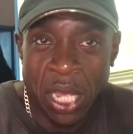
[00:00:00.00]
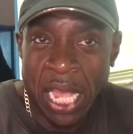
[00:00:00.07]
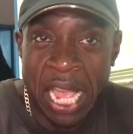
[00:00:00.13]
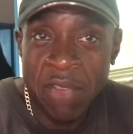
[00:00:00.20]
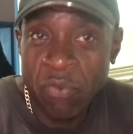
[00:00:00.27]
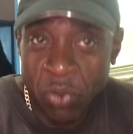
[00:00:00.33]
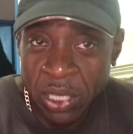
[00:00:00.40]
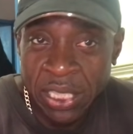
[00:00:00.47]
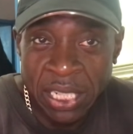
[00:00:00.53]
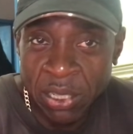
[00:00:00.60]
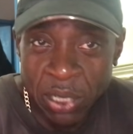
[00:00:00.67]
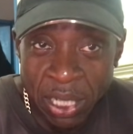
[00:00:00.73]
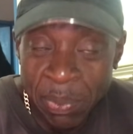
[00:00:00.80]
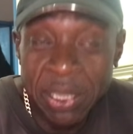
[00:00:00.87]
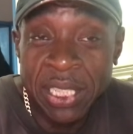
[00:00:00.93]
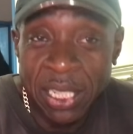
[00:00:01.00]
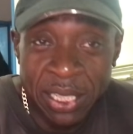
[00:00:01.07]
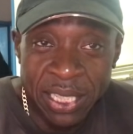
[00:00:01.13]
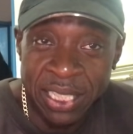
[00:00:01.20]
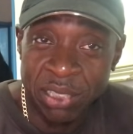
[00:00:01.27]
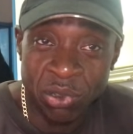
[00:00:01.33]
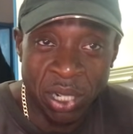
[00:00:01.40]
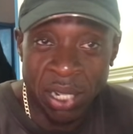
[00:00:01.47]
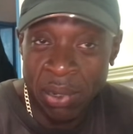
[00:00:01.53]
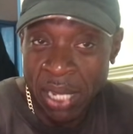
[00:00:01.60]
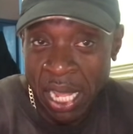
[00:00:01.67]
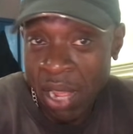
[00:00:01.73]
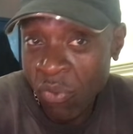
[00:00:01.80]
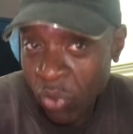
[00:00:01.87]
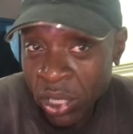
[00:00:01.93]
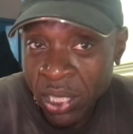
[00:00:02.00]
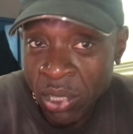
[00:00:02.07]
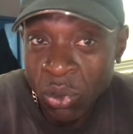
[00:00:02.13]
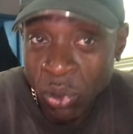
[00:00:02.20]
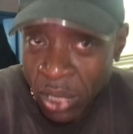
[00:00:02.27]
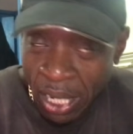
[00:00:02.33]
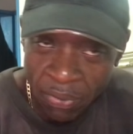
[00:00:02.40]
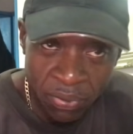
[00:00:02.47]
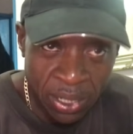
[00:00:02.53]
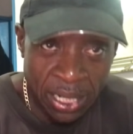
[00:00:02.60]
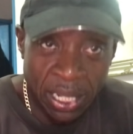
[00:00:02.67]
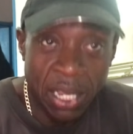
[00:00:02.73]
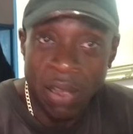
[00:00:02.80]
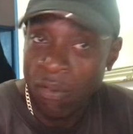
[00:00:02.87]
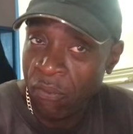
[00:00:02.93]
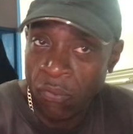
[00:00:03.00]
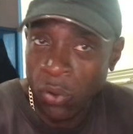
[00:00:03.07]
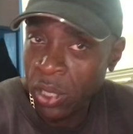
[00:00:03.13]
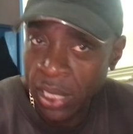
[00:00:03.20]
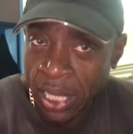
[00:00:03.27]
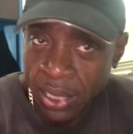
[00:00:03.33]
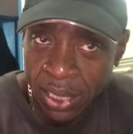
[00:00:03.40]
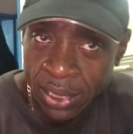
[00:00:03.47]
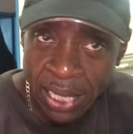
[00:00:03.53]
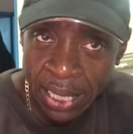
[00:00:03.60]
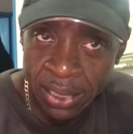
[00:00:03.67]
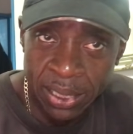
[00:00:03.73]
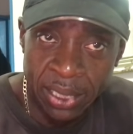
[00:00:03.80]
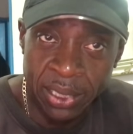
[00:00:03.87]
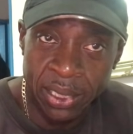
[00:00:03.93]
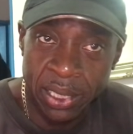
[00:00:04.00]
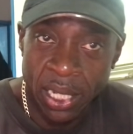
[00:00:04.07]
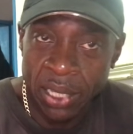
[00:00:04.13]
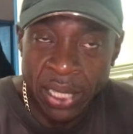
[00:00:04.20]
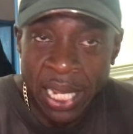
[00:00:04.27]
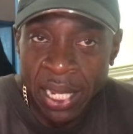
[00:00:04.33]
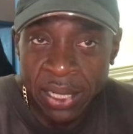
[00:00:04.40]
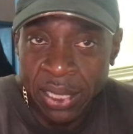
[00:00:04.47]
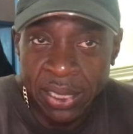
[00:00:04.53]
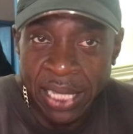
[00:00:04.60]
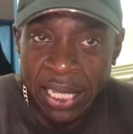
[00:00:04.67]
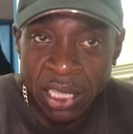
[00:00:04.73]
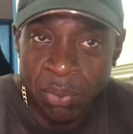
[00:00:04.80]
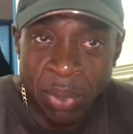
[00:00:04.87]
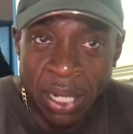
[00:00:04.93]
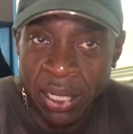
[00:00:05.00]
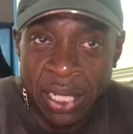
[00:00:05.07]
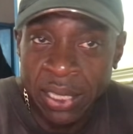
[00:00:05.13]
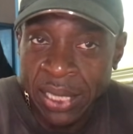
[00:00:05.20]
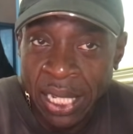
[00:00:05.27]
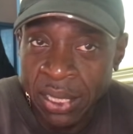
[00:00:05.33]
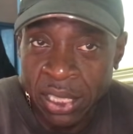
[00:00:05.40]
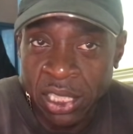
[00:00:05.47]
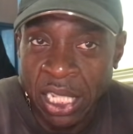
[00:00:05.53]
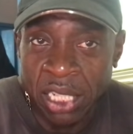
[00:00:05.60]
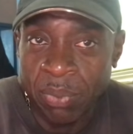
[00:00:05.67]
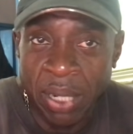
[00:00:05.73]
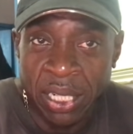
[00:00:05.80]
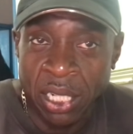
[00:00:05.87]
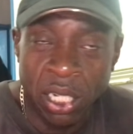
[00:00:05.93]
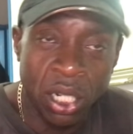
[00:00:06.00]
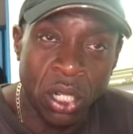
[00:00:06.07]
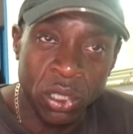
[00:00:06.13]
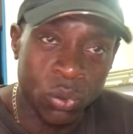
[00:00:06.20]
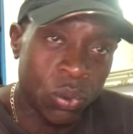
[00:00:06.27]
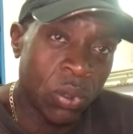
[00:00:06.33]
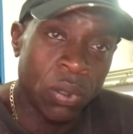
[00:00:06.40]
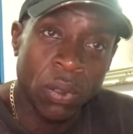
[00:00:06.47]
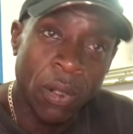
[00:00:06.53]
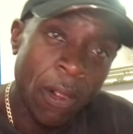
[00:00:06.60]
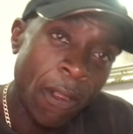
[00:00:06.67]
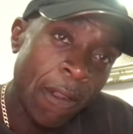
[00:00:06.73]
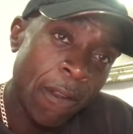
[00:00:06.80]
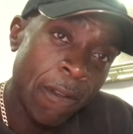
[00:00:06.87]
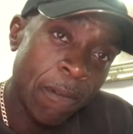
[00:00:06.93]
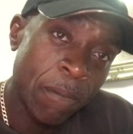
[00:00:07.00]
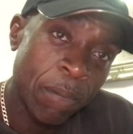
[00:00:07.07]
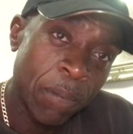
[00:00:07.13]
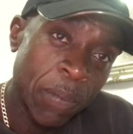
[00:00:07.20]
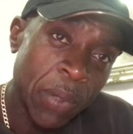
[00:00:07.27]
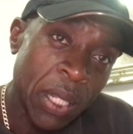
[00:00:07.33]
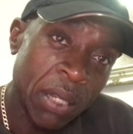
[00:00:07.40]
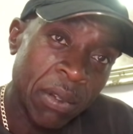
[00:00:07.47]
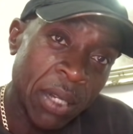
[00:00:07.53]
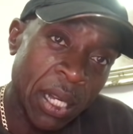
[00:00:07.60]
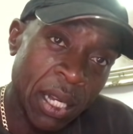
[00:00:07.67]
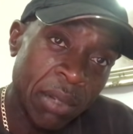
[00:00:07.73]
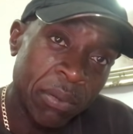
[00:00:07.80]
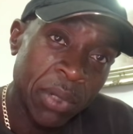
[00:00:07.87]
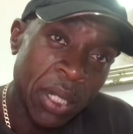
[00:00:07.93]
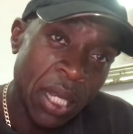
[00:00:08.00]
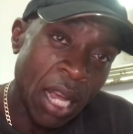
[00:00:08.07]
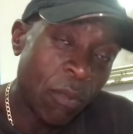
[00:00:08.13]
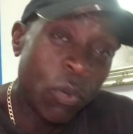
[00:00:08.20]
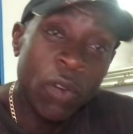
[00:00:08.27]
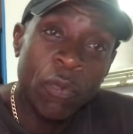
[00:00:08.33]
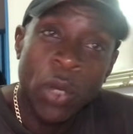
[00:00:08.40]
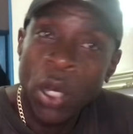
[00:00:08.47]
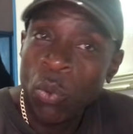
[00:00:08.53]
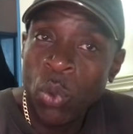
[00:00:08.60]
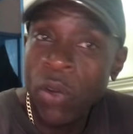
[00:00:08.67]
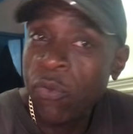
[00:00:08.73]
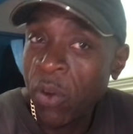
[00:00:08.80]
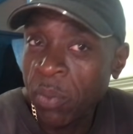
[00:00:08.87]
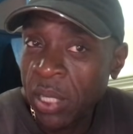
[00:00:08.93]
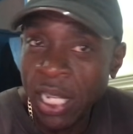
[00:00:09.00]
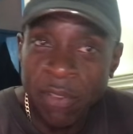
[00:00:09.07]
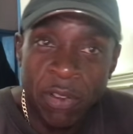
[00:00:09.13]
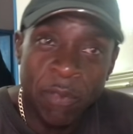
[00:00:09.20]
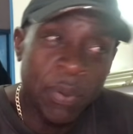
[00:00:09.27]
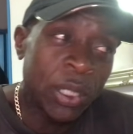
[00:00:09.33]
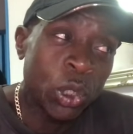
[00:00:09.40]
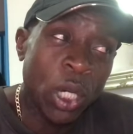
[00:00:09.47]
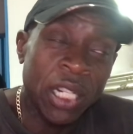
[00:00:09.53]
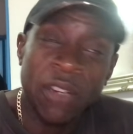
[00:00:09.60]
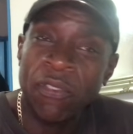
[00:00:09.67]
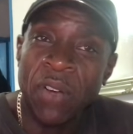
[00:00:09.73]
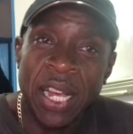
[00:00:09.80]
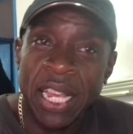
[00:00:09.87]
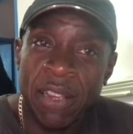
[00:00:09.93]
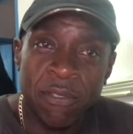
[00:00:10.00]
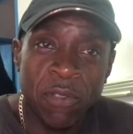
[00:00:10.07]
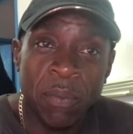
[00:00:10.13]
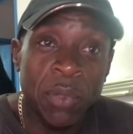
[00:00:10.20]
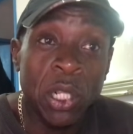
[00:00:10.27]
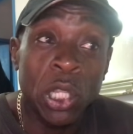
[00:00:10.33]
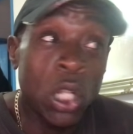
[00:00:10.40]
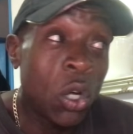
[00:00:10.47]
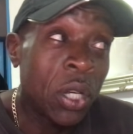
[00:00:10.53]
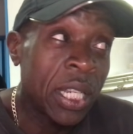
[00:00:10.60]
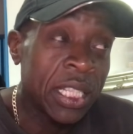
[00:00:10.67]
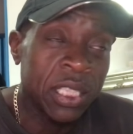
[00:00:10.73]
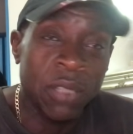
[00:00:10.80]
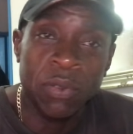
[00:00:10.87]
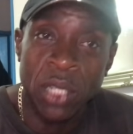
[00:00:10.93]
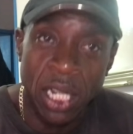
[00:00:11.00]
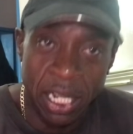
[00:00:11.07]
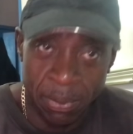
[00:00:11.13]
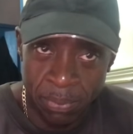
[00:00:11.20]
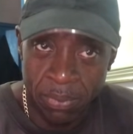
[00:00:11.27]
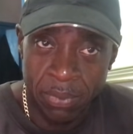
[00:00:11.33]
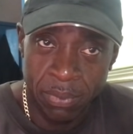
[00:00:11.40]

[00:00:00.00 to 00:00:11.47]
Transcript: Let me tell you this, right? Every single lefty fully understands this. They understand about it. They understand about the class war. Right? And we from the left have been trying to fight it from the longest of time.